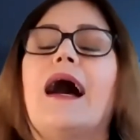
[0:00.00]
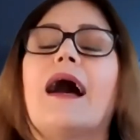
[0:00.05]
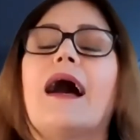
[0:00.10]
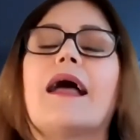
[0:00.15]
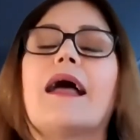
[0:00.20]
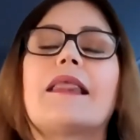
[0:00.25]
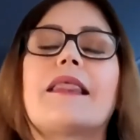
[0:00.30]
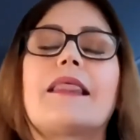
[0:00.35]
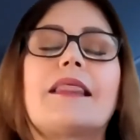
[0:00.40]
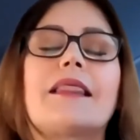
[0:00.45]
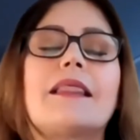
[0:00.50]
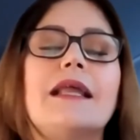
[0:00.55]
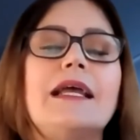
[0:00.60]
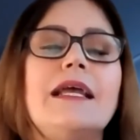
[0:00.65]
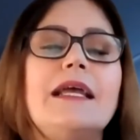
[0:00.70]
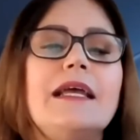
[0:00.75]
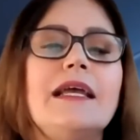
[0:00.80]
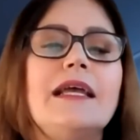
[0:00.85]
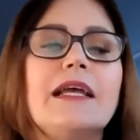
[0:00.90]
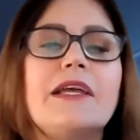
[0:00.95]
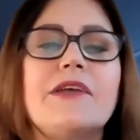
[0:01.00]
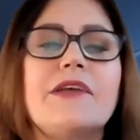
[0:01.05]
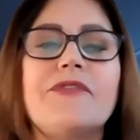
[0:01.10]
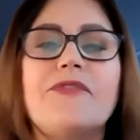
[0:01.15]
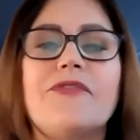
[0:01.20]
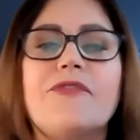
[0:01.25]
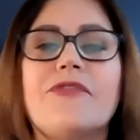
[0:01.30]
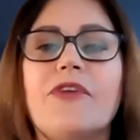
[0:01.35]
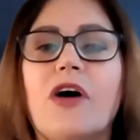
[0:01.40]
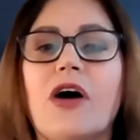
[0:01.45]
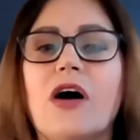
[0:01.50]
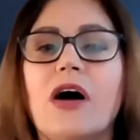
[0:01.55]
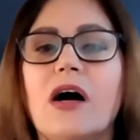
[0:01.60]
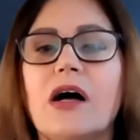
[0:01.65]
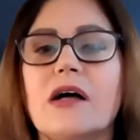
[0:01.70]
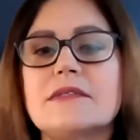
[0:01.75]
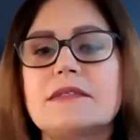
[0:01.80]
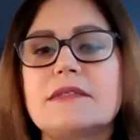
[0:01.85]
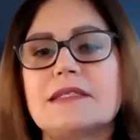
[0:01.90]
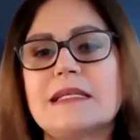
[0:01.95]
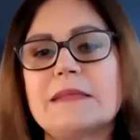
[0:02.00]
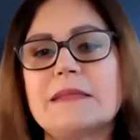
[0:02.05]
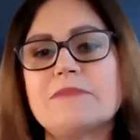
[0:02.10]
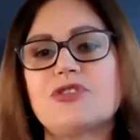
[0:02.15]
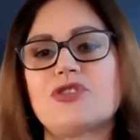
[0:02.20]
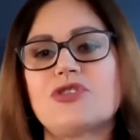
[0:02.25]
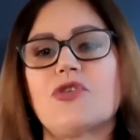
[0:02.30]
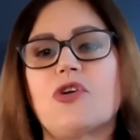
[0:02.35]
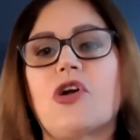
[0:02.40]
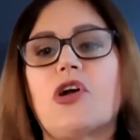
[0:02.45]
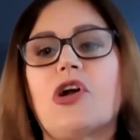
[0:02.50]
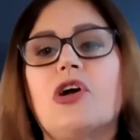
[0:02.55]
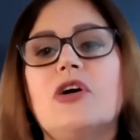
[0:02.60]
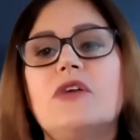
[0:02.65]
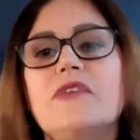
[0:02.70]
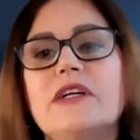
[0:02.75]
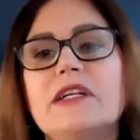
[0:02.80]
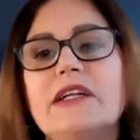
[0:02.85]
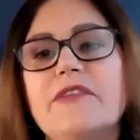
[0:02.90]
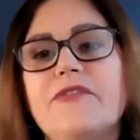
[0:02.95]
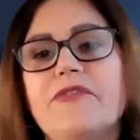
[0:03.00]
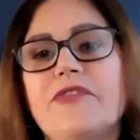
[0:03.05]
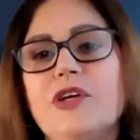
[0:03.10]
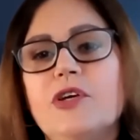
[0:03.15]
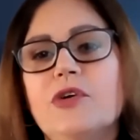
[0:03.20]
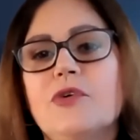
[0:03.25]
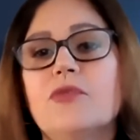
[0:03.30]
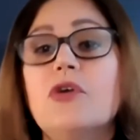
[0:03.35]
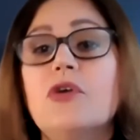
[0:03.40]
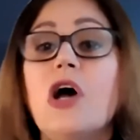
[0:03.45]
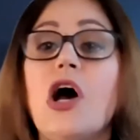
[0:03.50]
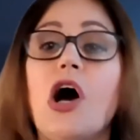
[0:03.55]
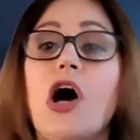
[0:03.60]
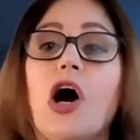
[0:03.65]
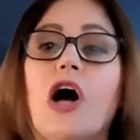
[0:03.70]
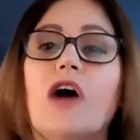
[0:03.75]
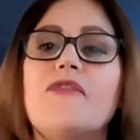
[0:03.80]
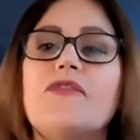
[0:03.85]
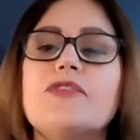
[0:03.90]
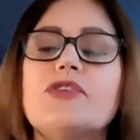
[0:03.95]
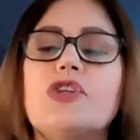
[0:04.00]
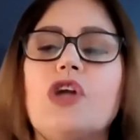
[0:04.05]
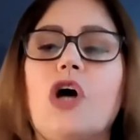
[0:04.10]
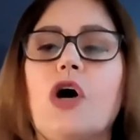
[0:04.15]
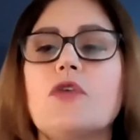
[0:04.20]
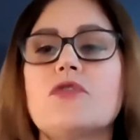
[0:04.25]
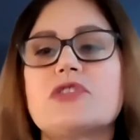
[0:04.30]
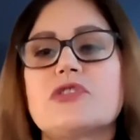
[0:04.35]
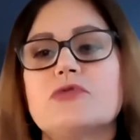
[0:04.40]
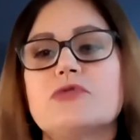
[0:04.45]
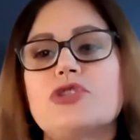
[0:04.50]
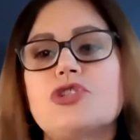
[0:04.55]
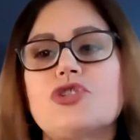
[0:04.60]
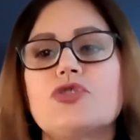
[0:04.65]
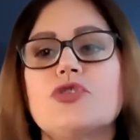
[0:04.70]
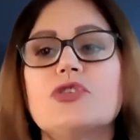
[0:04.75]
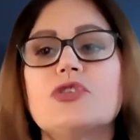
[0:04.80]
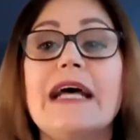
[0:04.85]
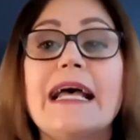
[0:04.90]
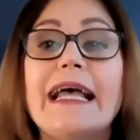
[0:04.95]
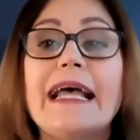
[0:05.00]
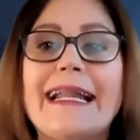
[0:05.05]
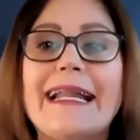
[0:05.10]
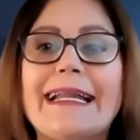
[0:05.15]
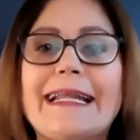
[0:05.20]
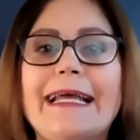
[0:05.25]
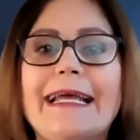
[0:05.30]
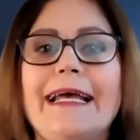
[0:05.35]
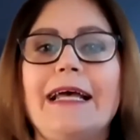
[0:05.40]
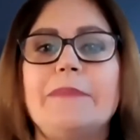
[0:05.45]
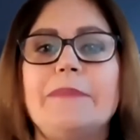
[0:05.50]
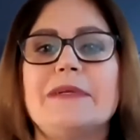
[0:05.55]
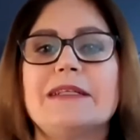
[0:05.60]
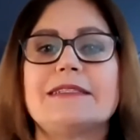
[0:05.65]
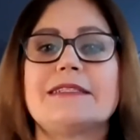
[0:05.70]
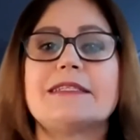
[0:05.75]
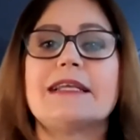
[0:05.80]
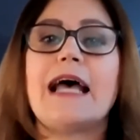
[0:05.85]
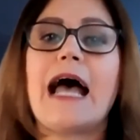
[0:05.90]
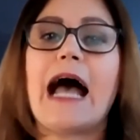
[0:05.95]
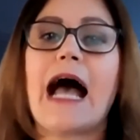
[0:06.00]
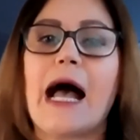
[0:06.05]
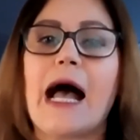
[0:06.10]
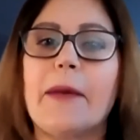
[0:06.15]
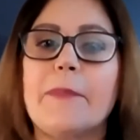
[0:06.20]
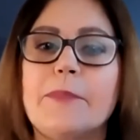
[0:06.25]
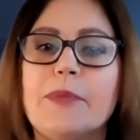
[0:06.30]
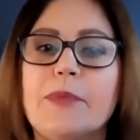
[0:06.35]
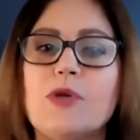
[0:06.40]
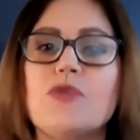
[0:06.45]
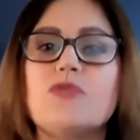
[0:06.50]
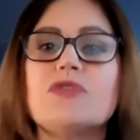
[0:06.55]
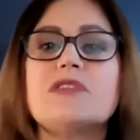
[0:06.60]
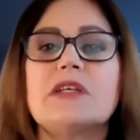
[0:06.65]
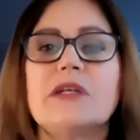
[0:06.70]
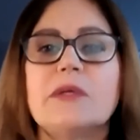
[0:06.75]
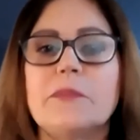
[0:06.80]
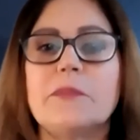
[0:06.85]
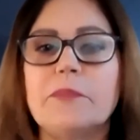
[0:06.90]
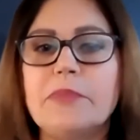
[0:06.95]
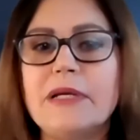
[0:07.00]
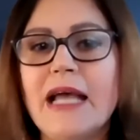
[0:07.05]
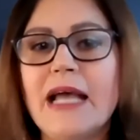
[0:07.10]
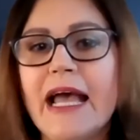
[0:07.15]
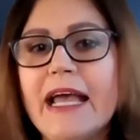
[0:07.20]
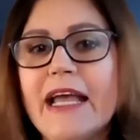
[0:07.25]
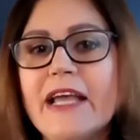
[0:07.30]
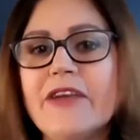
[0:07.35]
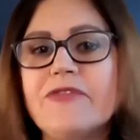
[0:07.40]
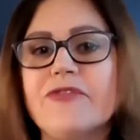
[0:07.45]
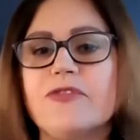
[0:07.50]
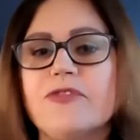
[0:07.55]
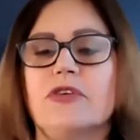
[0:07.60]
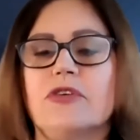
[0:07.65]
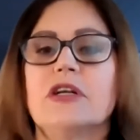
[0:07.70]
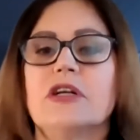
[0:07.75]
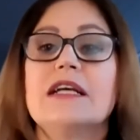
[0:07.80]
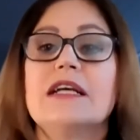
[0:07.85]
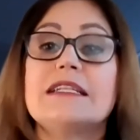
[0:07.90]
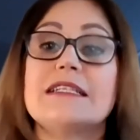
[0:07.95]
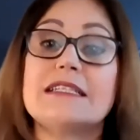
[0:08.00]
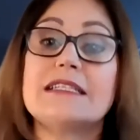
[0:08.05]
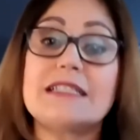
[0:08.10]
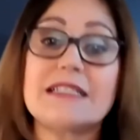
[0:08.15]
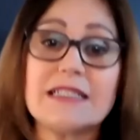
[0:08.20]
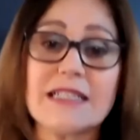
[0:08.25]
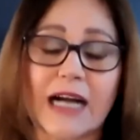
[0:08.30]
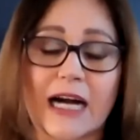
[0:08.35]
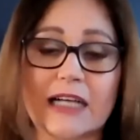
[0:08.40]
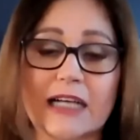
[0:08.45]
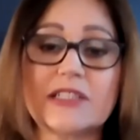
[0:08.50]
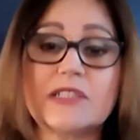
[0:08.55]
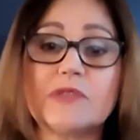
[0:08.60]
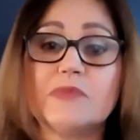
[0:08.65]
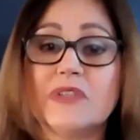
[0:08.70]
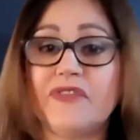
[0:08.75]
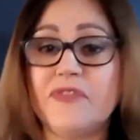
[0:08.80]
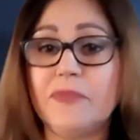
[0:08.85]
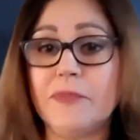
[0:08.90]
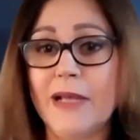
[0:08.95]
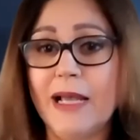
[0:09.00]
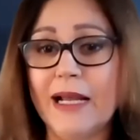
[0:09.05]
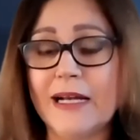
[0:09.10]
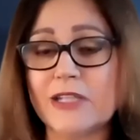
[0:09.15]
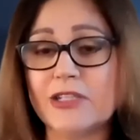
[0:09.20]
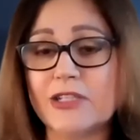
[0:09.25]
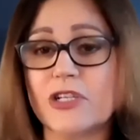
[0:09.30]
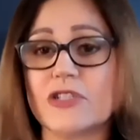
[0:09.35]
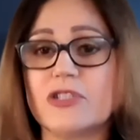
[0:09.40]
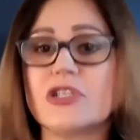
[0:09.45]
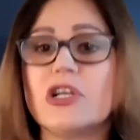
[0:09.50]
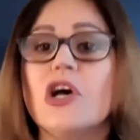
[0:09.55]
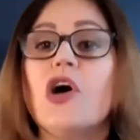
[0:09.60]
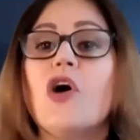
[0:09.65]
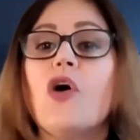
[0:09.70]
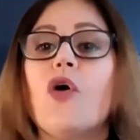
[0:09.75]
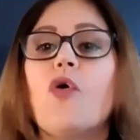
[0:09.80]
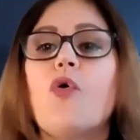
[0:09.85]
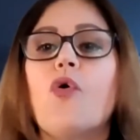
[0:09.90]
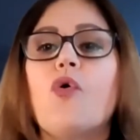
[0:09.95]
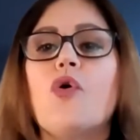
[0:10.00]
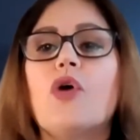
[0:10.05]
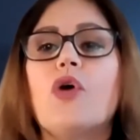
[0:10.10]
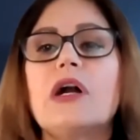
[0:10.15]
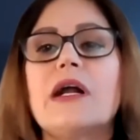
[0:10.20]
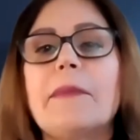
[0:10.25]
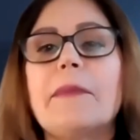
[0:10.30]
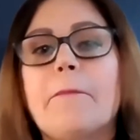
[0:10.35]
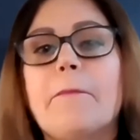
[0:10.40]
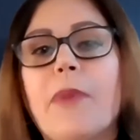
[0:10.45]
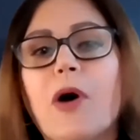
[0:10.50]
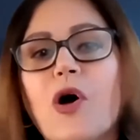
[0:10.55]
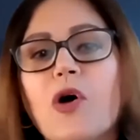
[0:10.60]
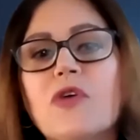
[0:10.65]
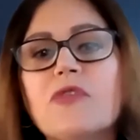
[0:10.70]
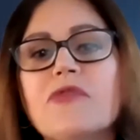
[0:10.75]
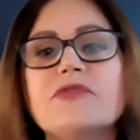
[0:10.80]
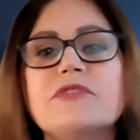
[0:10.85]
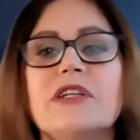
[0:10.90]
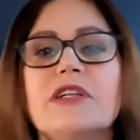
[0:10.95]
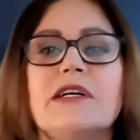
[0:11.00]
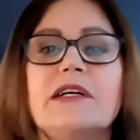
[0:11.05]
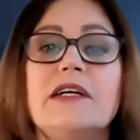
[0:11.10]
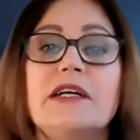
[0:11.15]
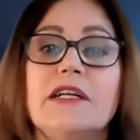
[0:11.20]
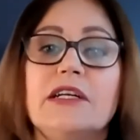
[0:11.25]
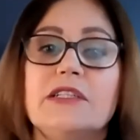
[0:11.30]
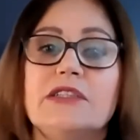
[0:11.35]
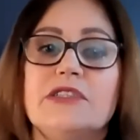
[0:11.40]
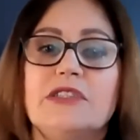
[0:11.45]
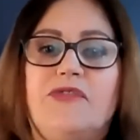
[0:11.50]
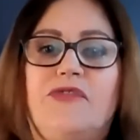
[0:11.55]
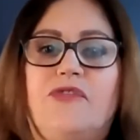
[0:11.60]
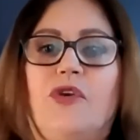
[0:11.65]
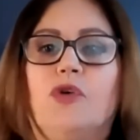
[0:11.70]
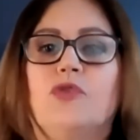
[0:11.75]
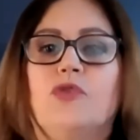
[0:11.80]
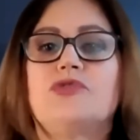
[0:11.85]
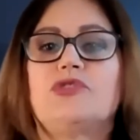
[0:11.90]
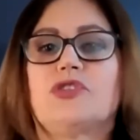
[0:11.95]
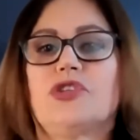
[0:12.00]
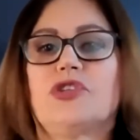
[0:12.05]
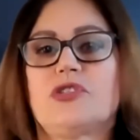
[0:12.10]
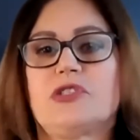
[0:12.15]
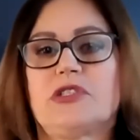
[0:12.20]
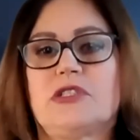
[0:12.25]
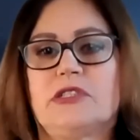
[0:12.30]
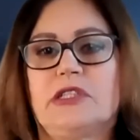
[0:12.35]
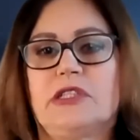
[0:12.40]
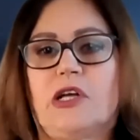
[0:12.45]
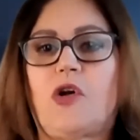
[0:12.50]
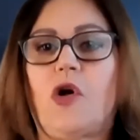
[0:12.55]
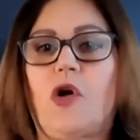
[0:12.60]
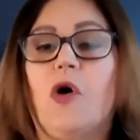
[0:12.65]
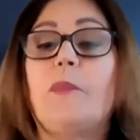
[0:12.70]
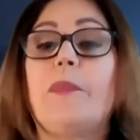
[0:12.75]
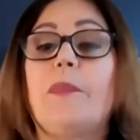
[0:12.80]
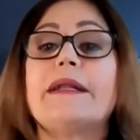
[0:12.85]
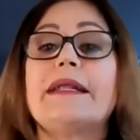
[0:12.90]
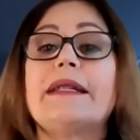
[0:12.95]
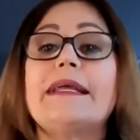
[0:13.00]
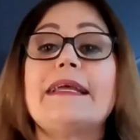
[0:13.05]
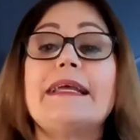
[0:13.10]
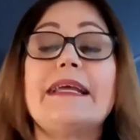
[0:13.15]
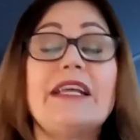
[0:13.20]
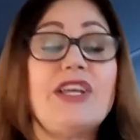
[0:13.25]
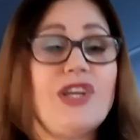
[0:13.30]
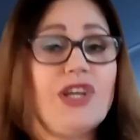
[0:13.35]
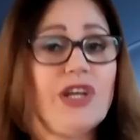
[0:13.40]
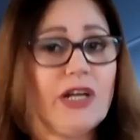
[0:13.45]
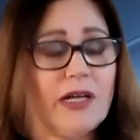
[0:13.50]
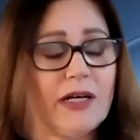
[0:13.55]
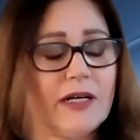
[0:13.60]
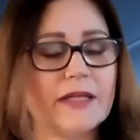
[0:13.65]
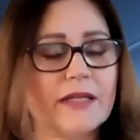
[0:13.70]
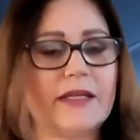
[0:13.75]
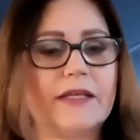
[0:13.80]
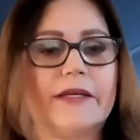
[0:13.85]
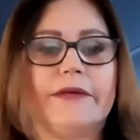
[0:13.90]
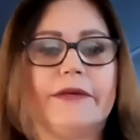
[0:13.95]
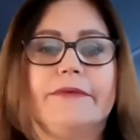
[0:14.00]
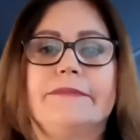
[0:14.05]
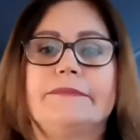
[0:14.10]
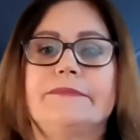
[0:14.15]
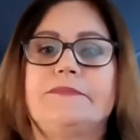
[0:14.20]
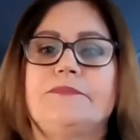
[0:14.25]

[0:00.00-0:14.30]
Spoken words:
a thick fog seems to cover the view of those who should inhabit abuse behavior, starting with managers who are above the defaulters in the company hierarchy.